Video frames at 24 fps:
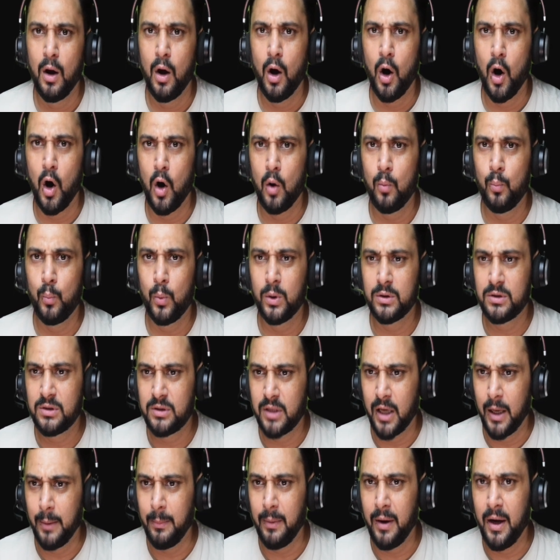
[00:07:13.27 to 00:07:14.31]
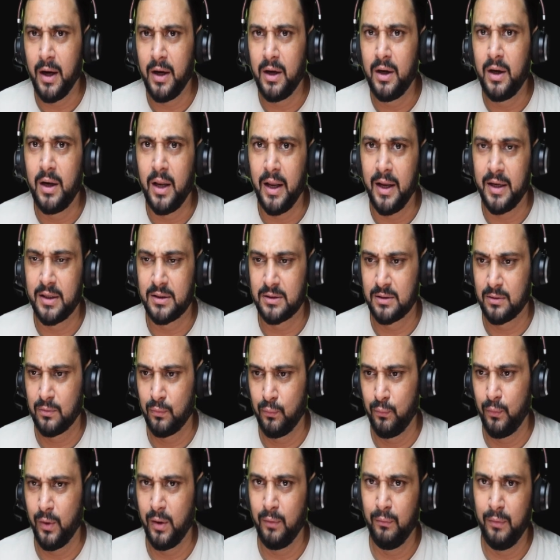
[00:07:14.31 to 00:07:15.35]
how much time it takes
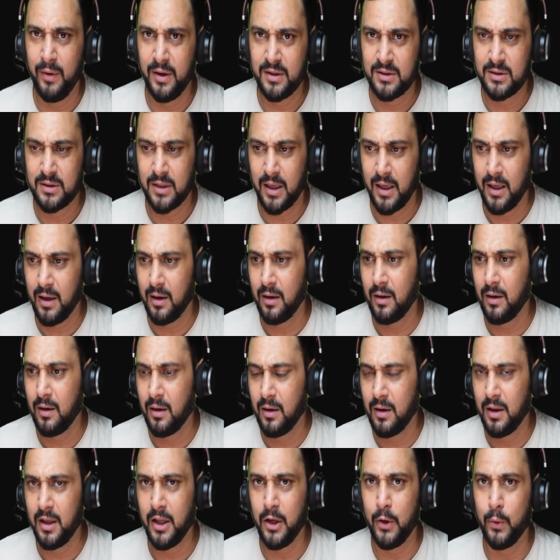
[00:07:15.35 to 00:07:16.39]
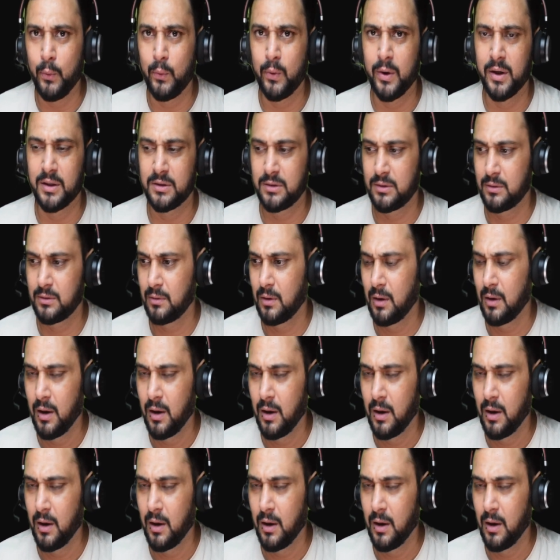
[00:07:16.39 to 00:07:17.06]
when we send the request.